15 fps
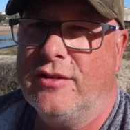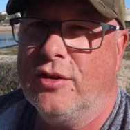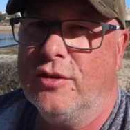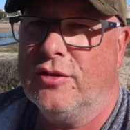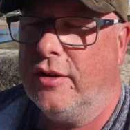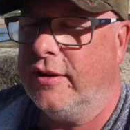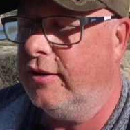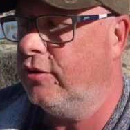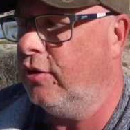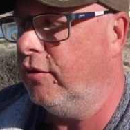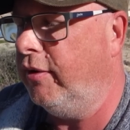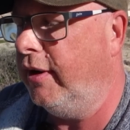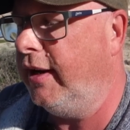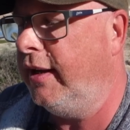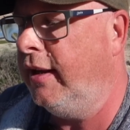of touched on this
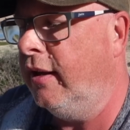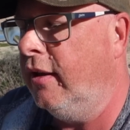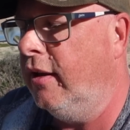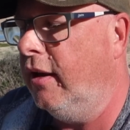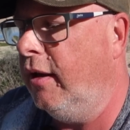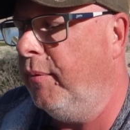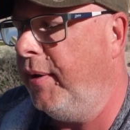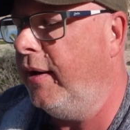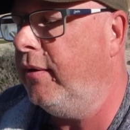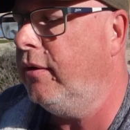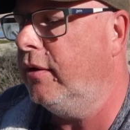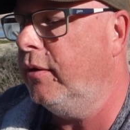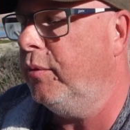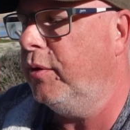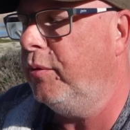already. How
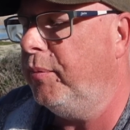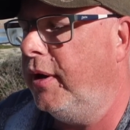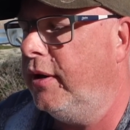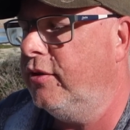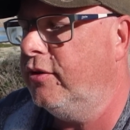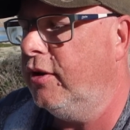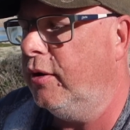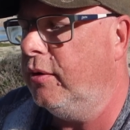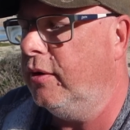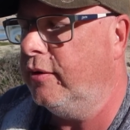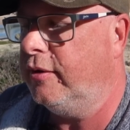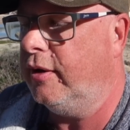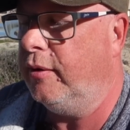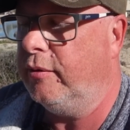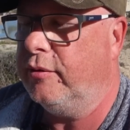long will my
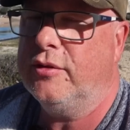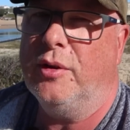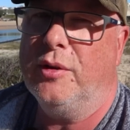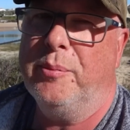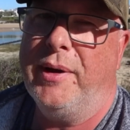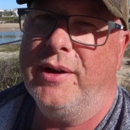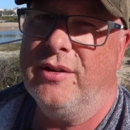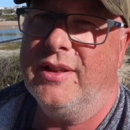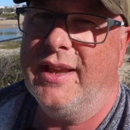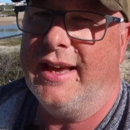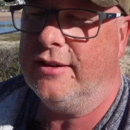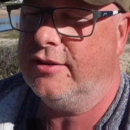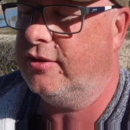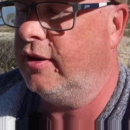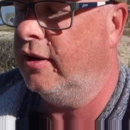solar panel
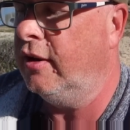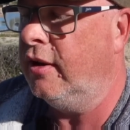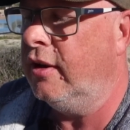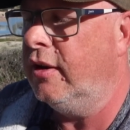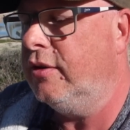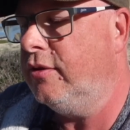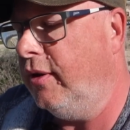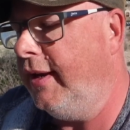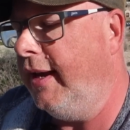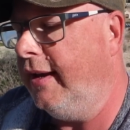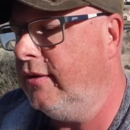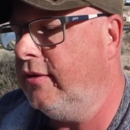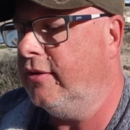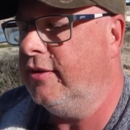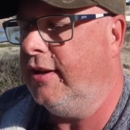last? So yeah,
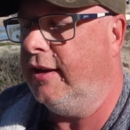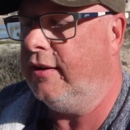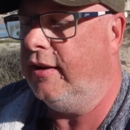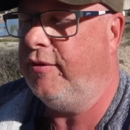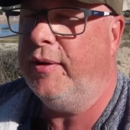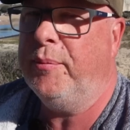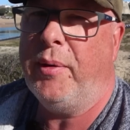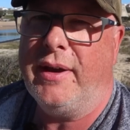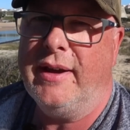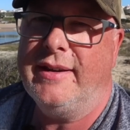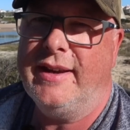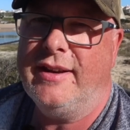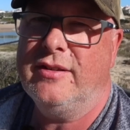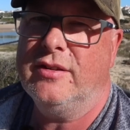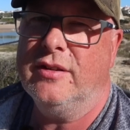as I said, if you buy a
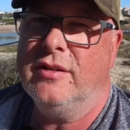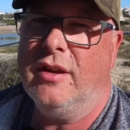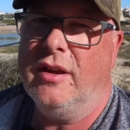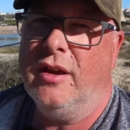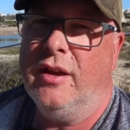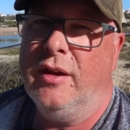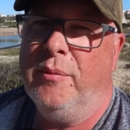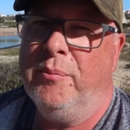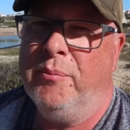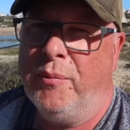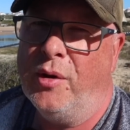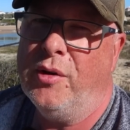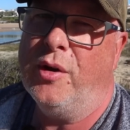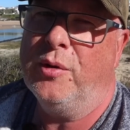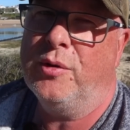decent
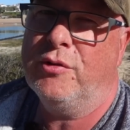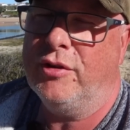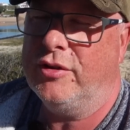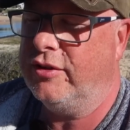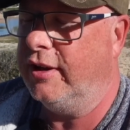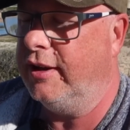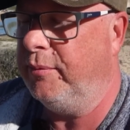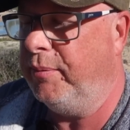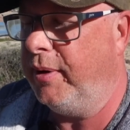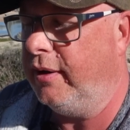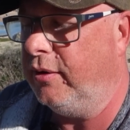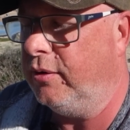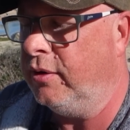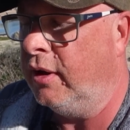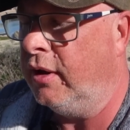mono crystalline
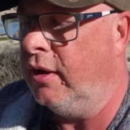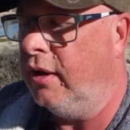panel,